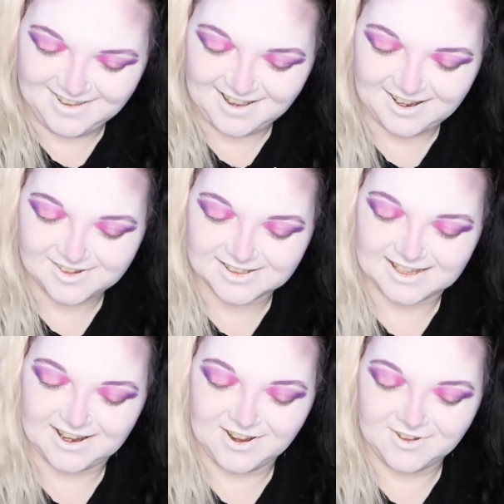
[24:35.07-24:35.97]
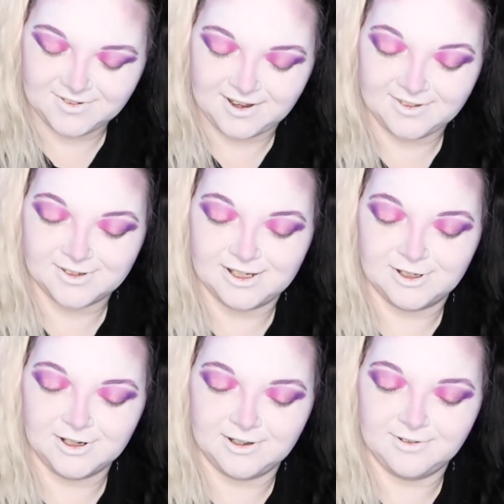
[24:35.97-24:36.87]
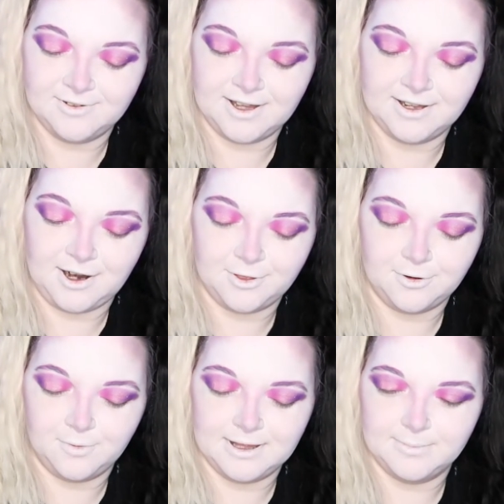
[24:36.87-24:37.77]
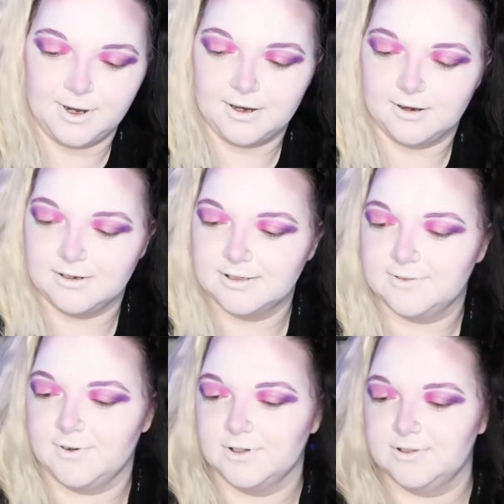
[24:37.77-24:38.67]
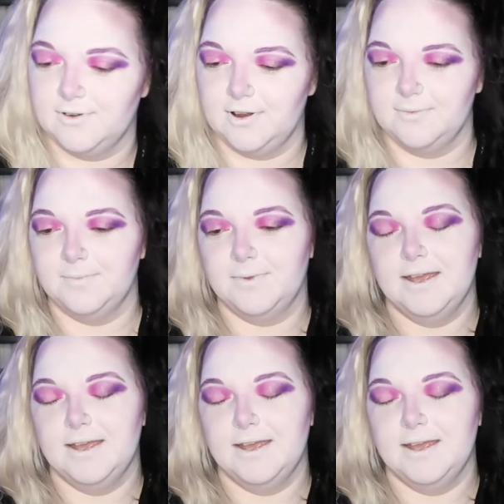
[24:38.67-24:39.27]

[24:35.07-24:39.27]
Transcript: I was like, oh, well, she should have not thrown away the markers, first of all.